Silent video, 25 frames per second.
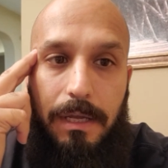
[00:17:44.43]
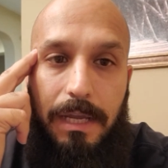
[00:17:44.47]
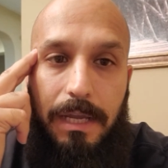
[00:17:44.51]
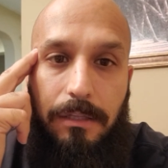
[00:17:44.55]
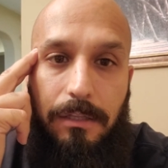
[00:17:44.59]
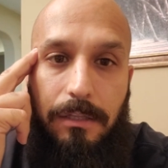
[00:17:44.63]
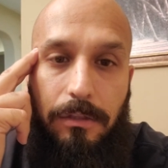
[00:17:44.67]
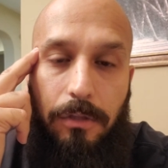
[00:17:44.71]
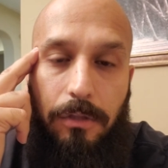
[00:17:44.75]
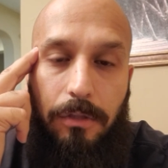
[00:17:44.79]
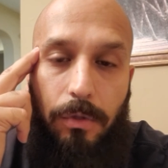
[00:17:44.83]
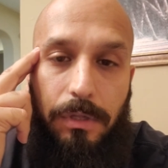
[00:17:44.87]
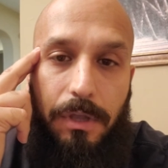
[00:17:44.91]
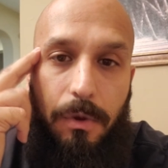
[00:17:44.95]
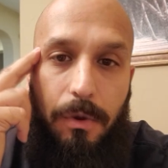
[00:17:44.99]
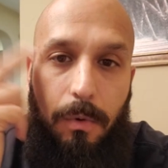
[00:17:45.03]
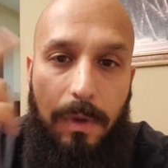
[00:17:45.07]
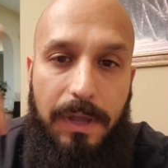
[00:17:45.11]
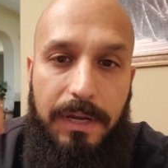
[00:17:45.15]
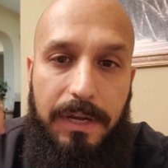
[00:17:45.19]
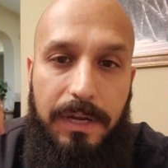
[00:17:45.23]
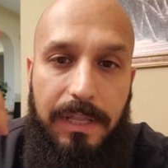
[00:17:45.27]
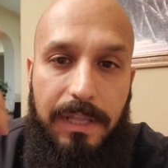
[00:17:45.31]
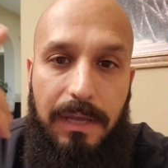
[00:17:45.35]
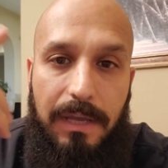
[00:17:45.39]
And the low
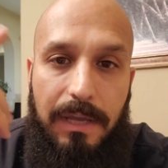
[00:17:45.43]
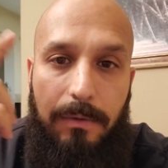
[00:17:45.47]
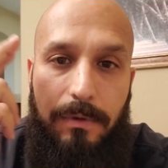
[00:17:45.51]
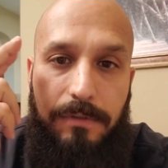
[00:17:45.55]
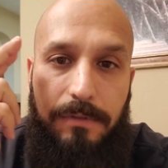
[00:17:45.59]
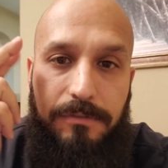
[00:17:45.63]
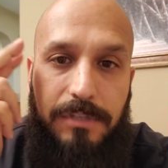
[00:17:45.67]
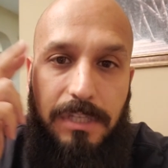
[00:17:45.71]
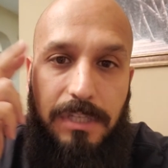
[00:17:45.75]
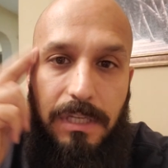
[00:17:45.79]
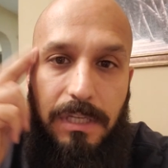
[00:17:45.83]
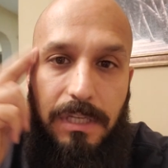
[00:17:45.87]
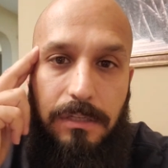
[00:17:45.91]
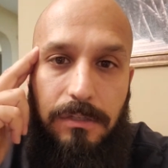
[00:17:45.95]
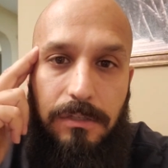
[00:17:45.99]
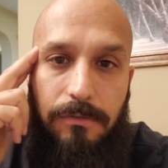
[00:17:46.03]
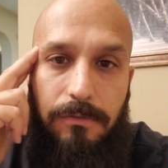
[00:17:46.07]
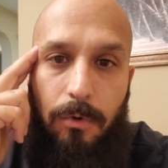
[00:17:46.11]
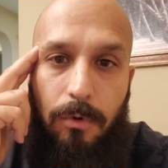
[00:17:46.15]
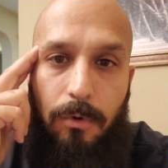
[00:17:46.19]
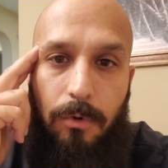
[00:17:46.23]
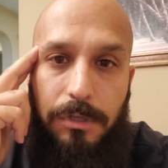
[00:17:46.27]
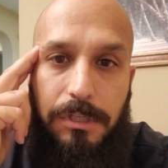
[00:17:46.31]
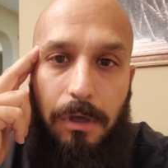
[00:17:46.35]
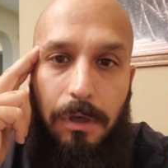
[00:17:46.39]
liquidity that we've seen is, of
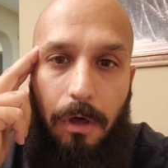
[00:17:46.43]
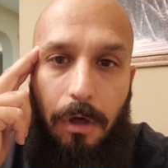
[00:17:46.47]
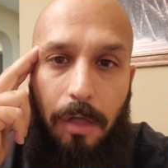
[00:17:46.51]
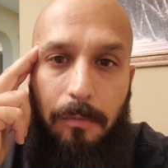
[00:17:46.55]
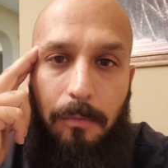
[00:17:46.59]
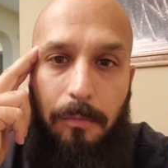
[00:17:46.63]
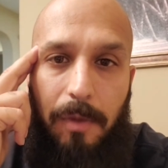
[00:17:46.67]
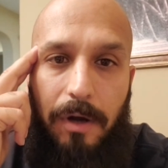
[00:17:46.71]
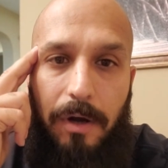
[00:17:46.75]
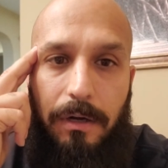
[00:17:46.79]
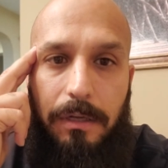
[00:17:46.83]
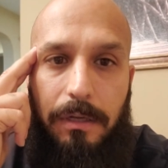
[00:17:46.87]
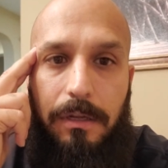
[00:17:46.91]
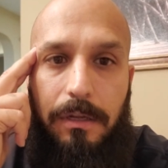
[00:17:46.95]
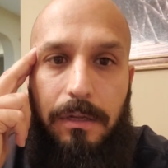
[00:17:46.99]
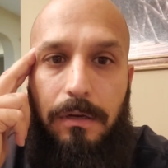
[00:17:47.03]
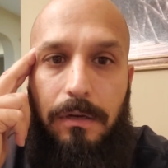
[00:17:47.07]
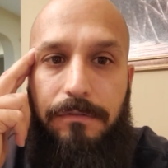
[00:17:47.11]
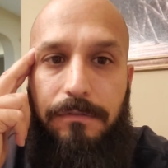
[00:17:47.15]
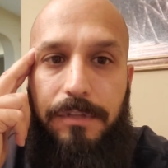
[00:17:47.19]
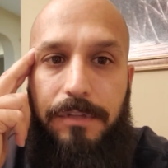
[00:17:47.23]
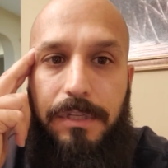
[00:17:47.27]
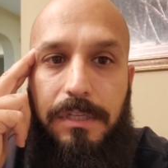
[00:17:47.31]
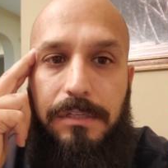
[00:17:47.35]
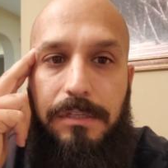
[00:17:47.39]
course, a hallmark
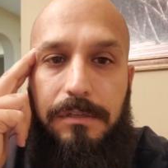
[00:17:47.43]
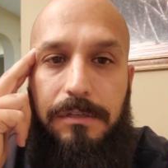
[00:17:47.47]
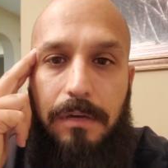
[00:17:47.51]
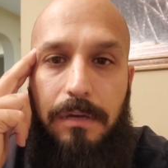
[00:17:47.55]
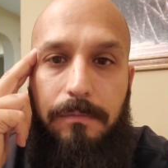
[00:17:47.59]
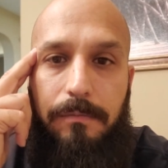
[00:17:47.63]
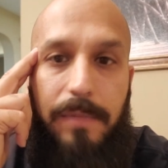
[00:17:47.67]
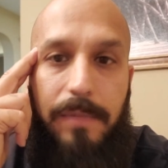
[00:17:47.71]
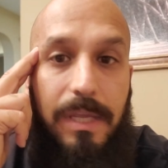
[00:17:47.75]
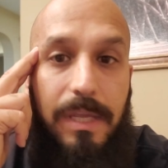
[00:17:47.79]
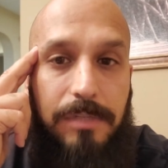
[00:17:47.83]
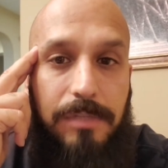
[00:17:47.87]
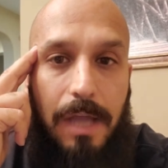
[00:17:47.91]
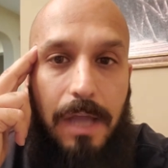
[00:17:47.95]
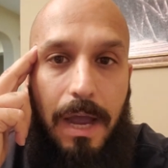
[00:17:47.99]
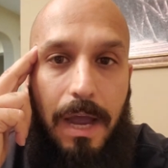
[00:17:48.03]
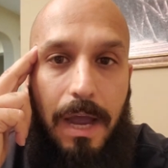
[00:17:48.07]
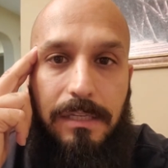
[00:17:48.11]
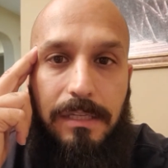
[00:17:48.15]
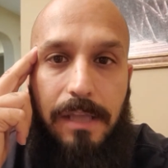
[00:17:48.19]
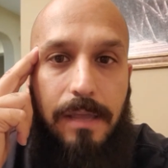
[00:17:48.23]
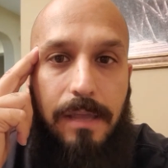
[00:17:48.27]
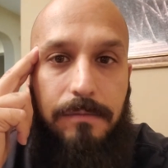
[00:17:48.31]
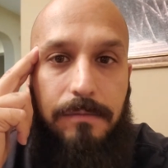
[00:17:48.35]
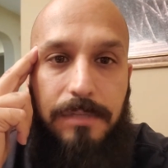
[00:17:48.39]
of these meme
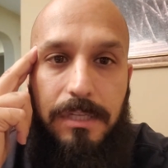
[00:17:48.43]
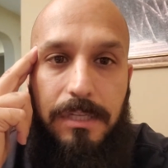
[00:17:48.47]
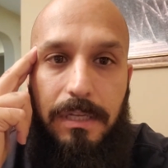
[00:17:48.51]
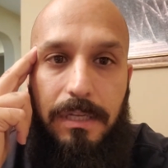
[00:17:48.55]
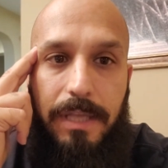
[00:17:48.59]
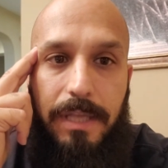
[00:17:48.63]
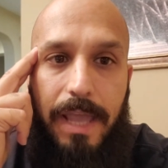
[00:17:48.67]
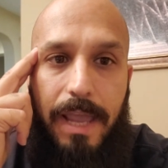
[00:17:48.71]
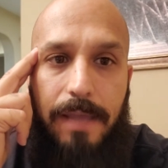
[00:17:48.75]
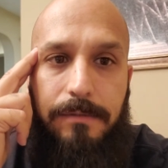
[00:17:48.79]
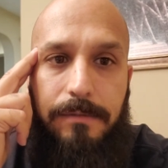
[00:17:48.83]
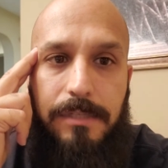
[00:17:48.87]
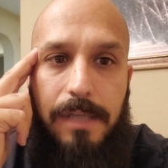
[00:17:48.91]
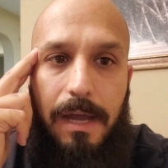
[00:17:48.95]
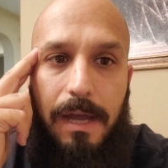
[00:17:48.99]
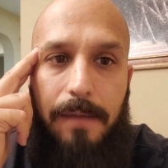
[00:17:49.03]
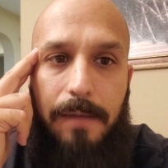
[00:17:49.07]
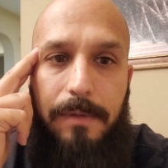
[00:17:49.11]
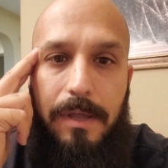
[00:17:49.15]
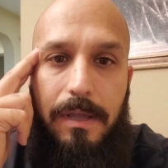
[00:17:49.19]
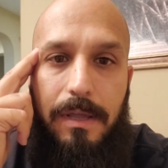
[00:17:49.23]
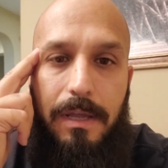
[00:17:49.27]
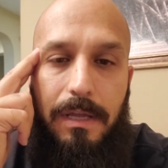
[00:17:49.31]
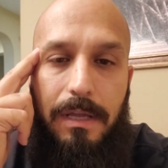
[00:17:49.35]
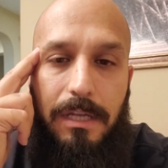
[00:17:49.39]
stocks, AMC and
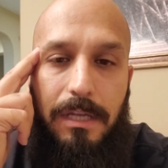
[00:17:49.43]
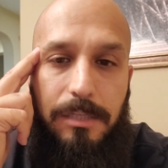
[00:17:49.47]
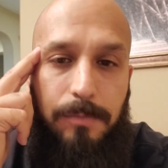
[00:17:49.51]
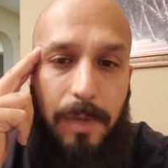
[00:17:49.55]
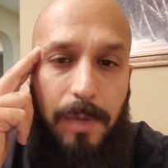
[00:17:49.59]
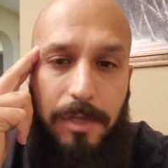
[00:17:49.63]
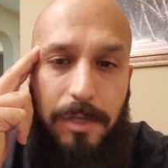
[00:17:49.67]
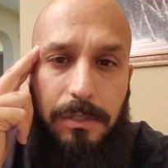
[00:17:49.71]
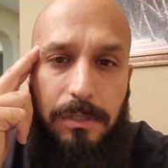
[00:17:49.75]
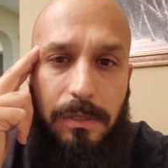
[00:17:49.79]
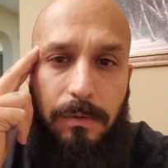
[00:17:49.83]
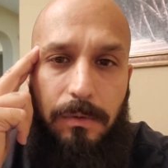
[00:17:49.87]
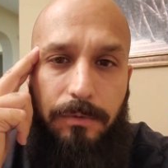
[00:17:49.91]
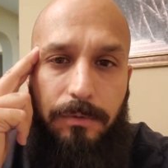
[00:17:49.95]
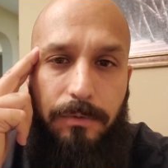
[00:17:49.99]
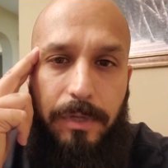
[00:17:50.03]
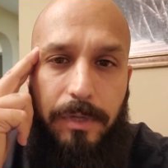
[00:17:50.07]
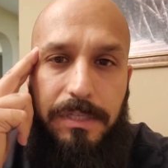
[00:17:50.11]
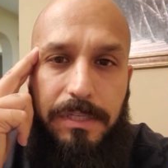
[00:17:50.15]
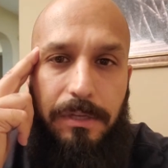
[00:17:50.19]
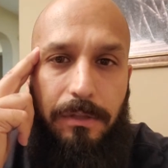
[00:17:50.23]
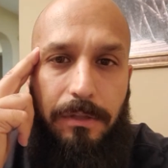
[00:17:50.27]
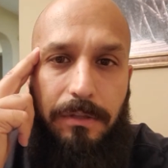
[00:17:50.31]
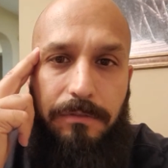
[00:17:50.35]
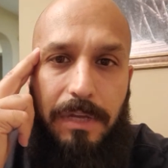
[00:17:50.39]
GameStop, especially when
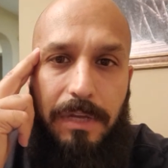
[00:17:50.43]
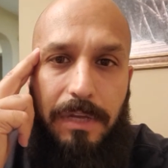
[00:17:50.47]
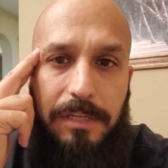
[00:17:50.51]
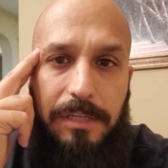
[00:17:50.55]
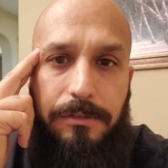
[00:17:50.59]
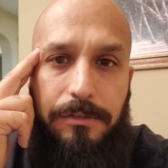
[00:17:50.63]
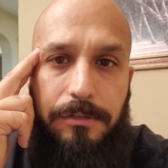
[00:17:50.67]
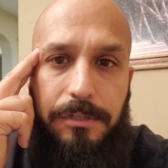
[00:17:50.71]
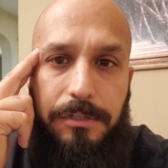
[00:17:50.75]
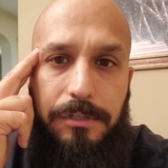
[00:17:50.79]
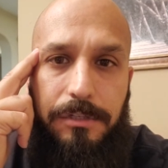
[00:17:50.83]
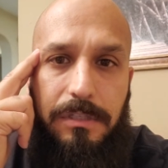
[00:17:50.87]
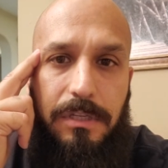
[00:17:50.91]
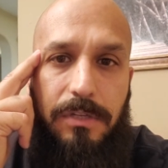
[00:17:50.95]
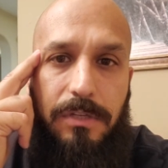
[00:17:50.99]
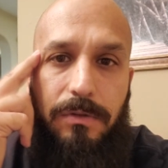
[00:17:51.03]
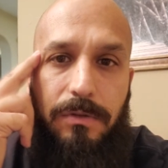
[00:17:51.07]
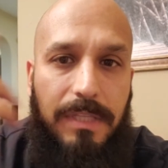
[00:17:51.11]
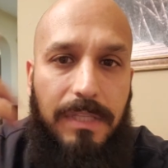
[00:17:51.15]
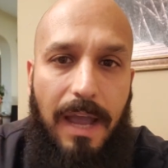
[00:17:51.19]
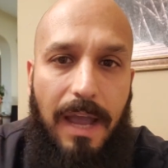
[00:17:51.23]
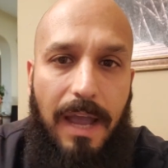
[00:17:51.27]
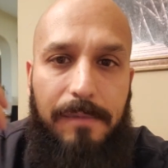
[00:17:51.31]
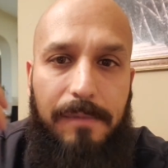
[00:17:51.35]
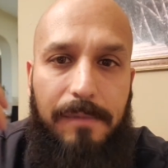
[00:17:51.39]
retail investors continue to
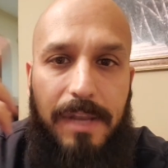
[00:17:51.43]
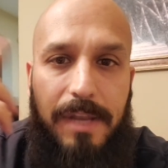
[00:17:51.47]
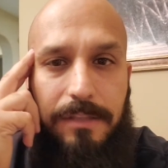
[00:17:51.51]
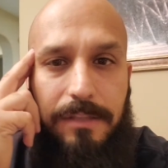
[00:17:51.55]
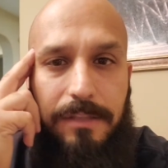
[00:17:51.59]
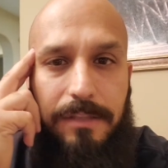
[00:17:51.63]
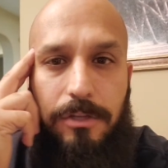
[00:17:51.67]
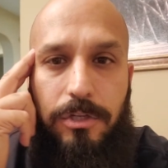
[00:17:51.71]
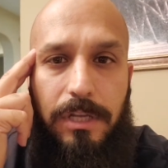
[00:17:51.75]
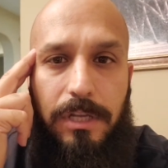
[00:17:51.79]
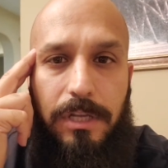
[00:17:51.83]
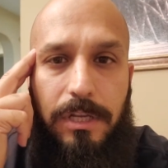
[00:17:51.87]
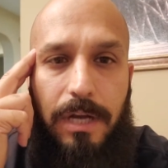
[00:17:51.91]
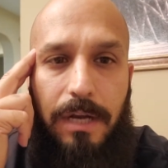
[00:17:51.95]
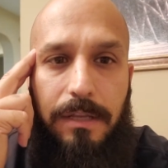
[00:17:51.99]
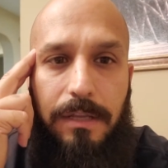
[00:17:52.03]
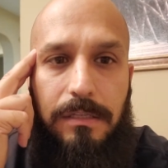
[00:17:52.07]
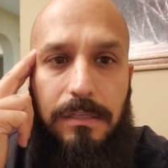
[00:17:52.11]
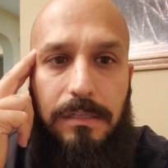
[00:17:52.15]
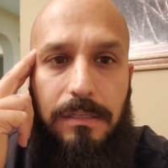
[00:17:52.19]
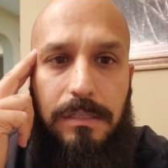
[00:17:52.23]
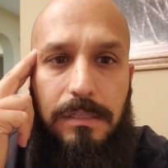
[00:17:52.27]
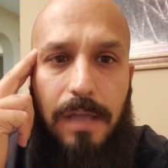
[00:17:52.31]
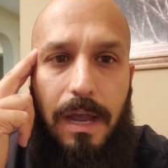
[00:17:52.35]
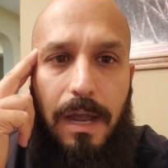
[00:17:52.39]
diamond hand the shit out of
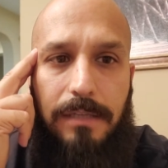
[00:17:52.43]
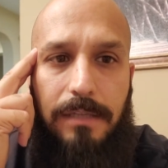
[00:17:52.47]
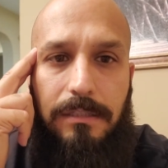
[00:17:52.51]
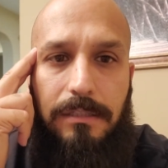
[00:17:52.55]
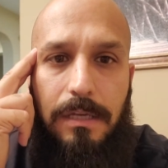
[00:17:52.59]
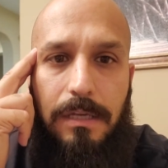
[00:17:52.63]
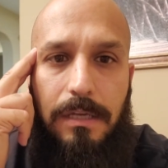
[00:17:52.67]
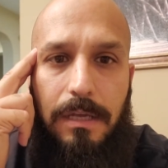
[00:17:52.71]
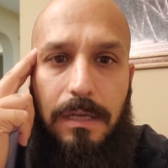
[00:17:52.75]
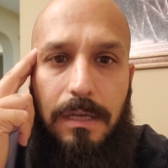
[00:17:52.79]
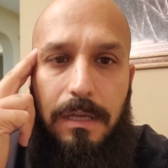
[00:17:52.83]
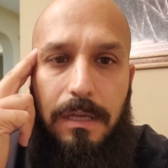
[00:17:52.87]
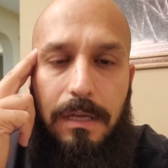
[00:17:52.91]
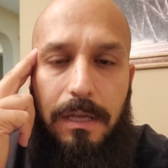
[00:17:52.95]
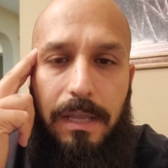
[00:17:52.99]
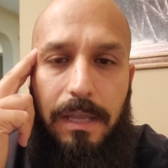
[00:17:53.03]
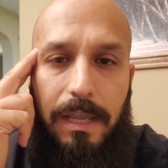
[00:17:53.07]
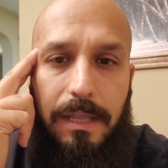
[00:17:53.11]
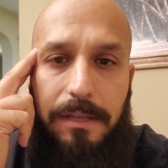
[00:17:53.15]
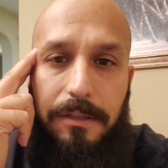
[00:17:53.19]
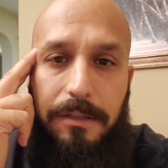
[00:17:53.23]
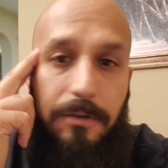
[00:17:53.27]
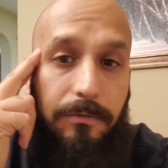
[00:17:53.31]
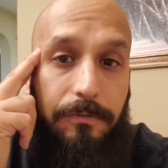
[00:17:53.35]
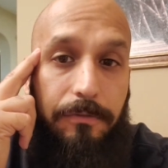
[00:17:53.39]
these stocks
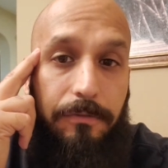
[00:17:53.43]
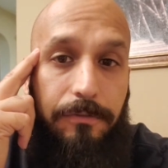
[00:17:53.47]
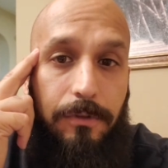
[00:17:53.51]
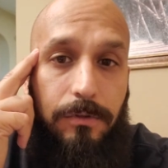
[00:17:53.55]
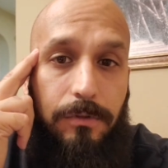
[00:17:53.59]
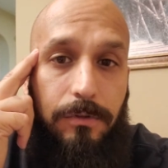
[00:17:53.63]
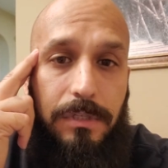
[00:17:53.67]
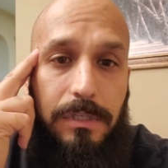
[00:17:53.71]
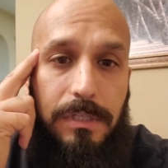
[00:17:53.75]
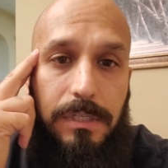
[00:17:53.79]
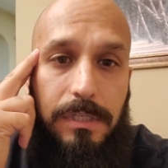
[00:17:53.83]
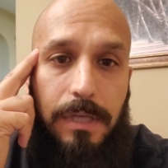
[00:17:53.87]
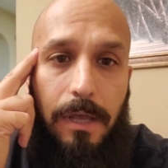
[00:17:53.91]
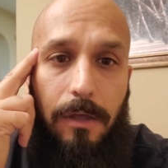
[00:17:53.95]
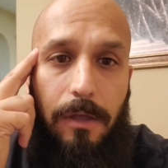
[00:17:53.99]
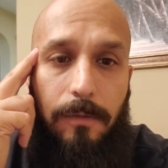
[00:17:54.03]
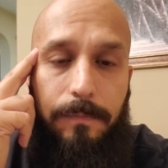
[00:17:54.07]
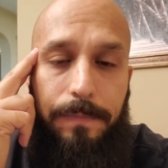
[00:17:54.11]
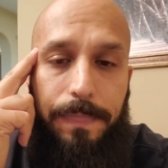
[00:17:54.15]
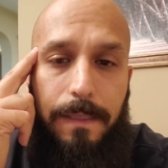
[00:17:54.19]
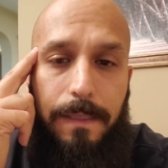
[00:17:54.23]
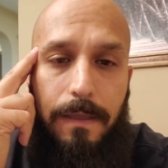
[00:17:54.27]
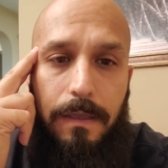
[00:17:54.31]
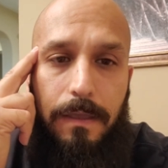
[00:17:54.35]
and they're refusing to sell.